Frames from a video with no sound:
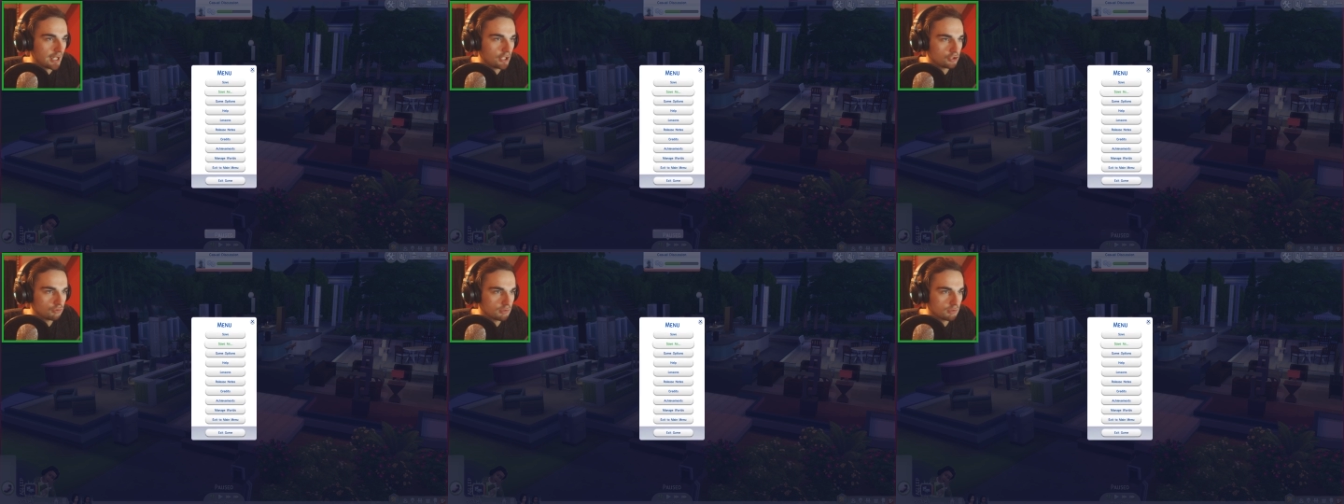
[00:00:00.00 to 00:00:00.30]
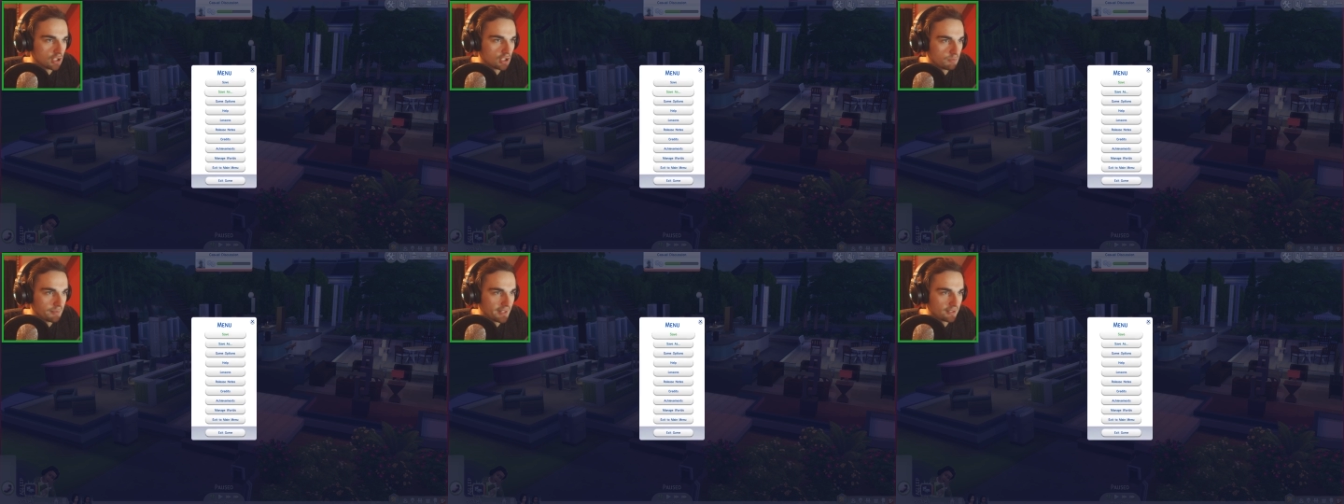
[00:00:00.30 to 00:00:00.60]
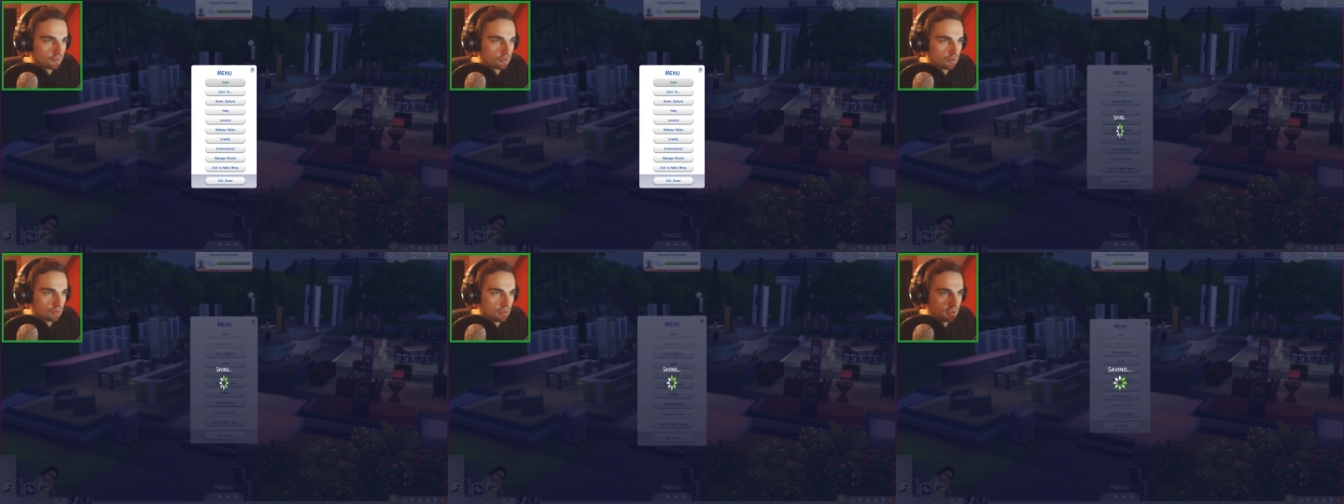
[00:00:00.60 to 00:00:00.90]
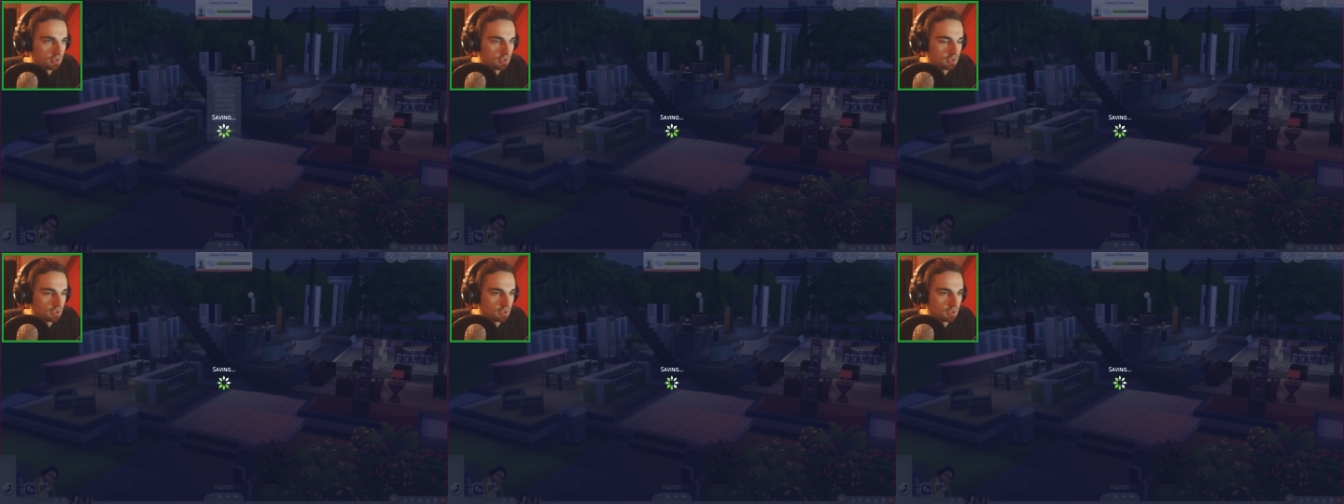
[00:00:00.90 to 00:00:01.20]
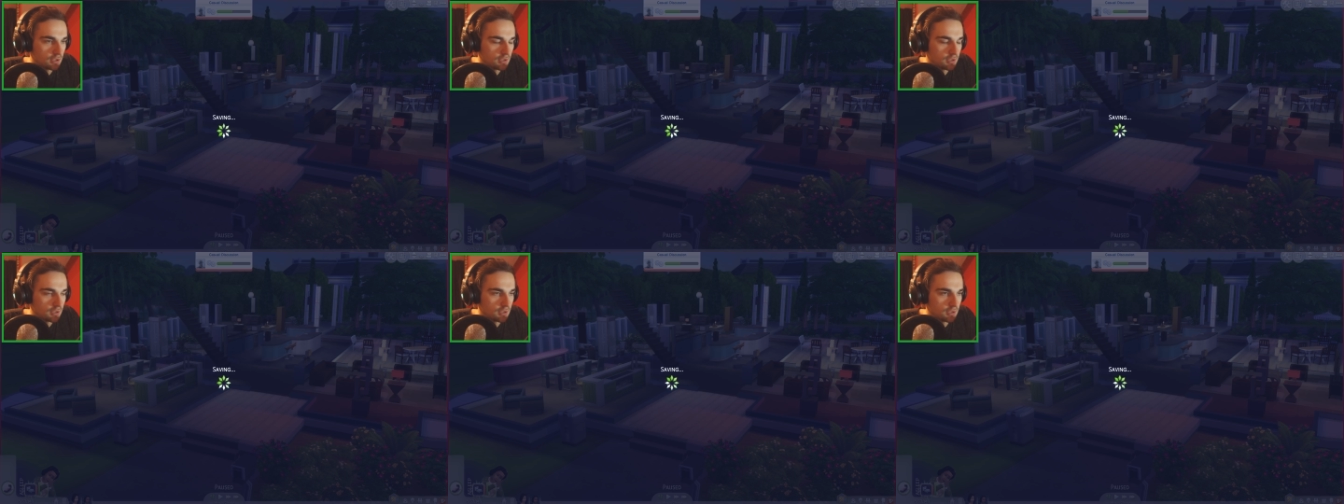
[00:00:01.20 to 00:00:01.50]
how do we go back to the,
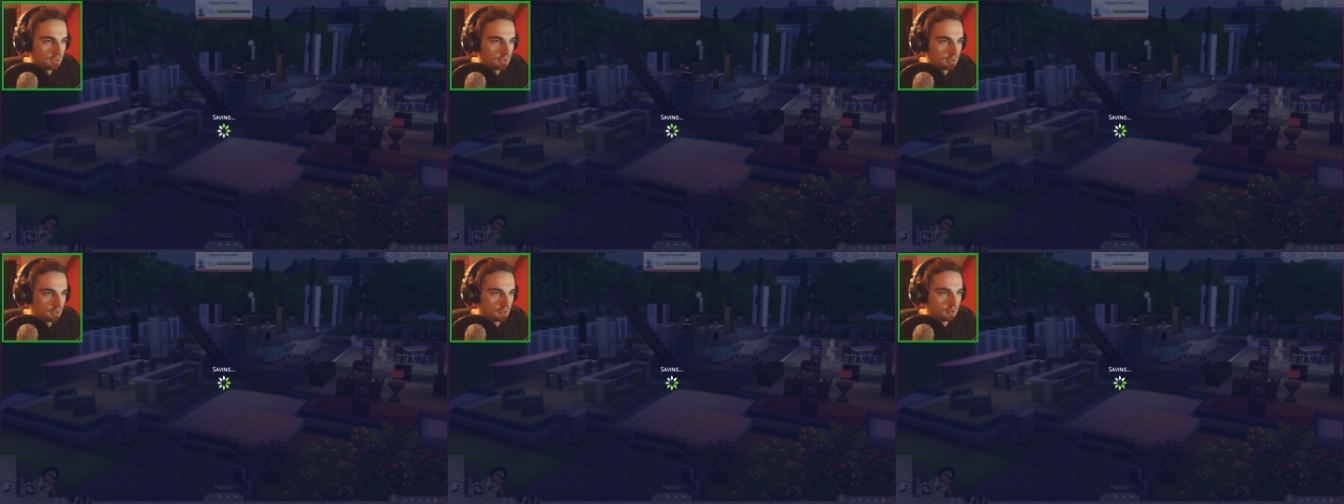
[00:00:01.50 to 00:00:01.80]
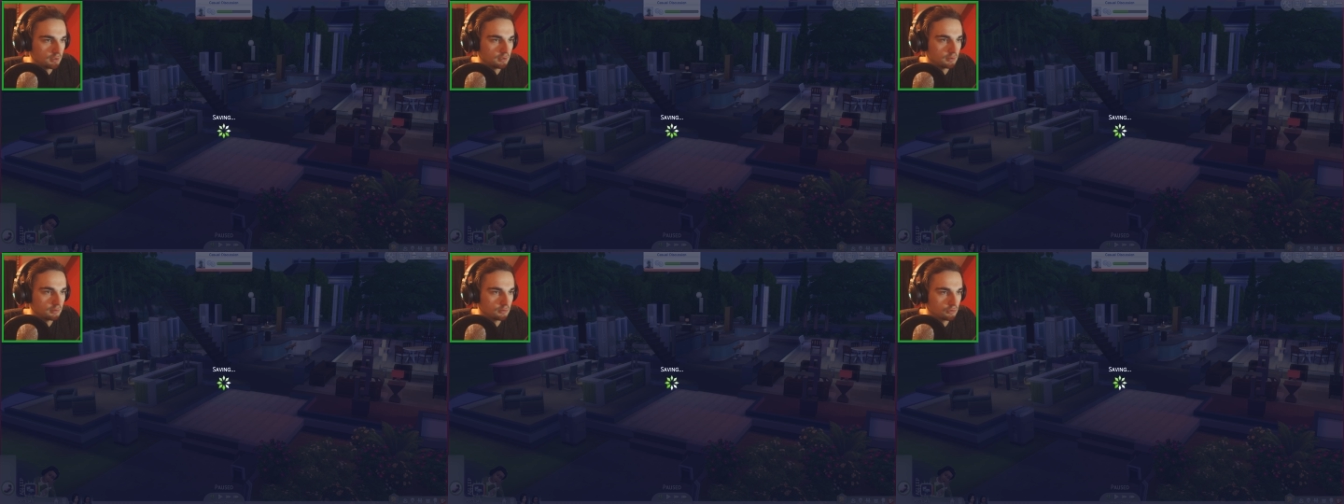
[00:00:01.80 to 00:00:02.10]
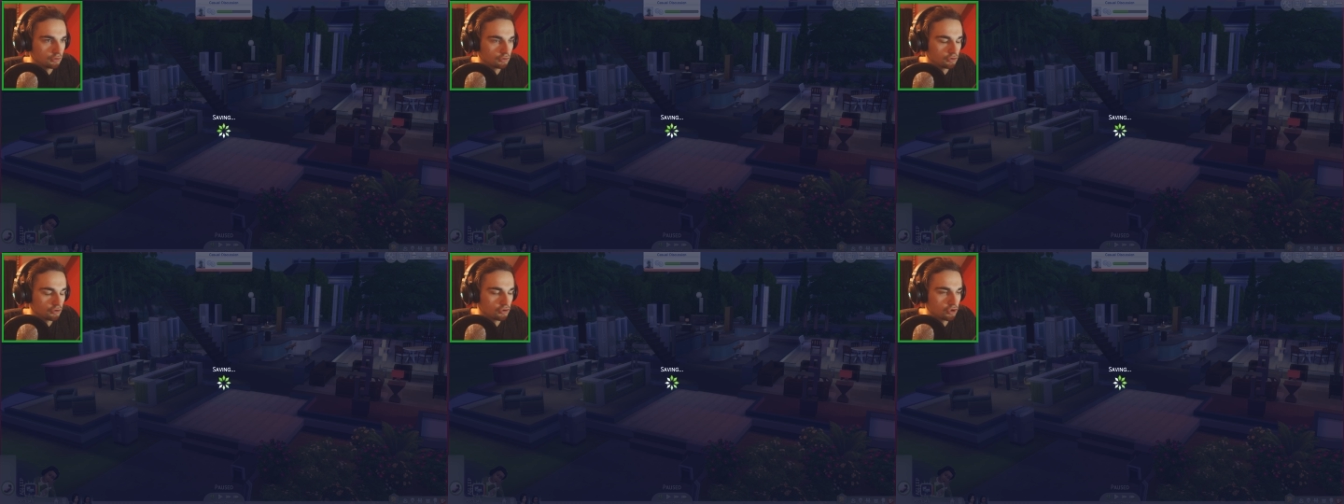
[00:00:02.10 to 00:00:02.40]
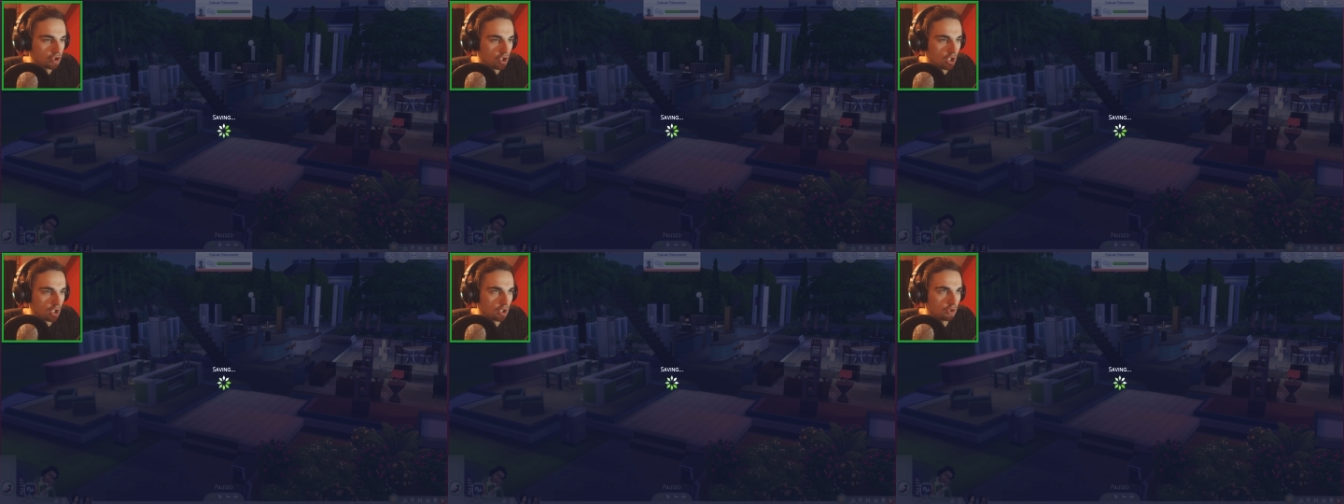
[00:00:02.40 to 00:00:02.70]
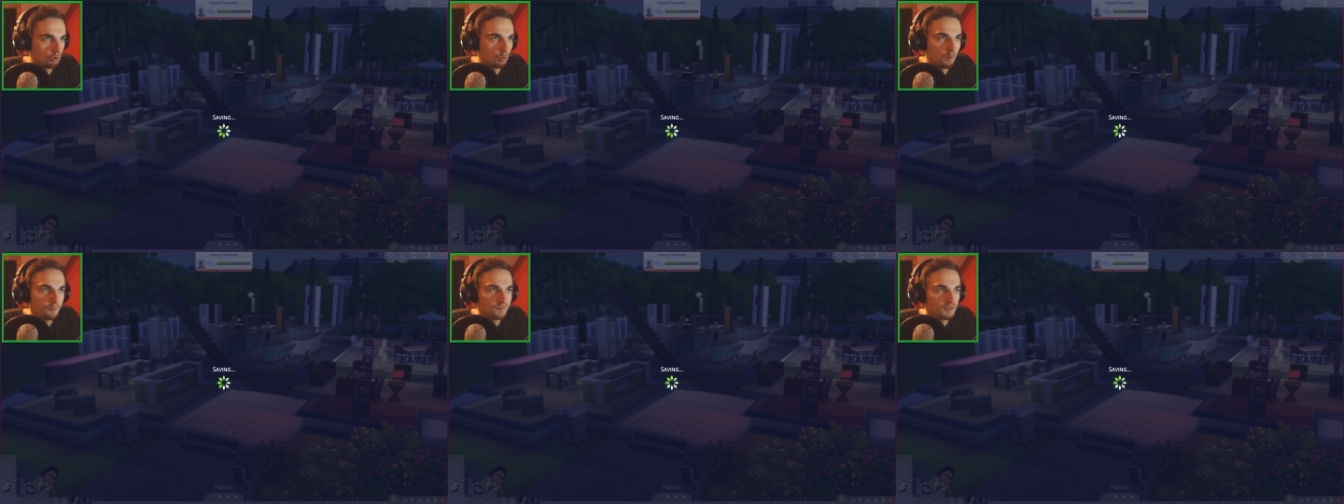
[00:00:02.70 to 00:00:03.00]
uh, to
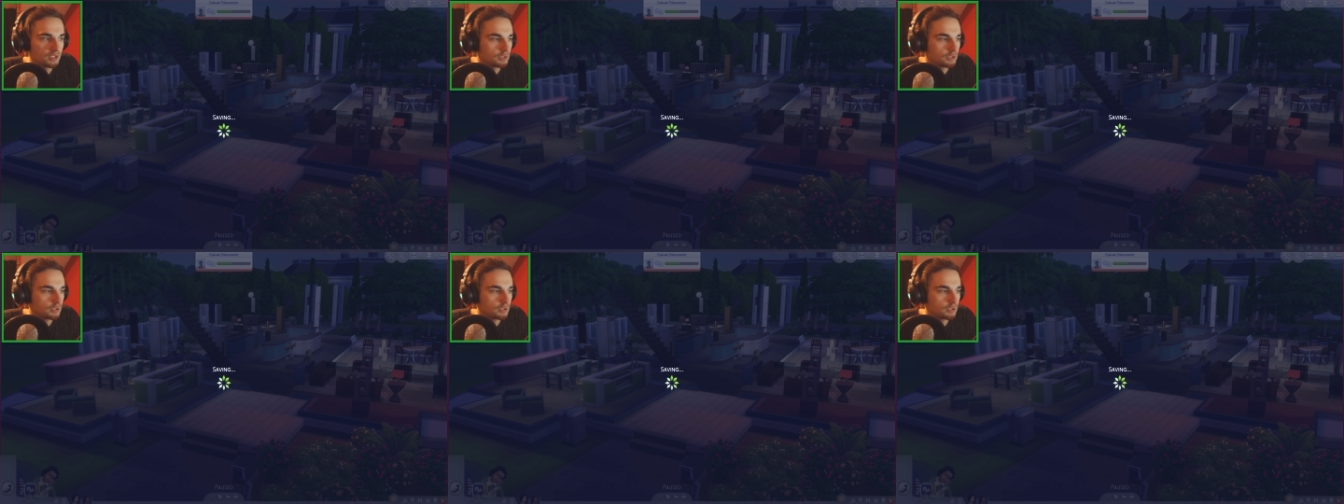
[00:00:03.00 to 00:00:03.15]
Joe?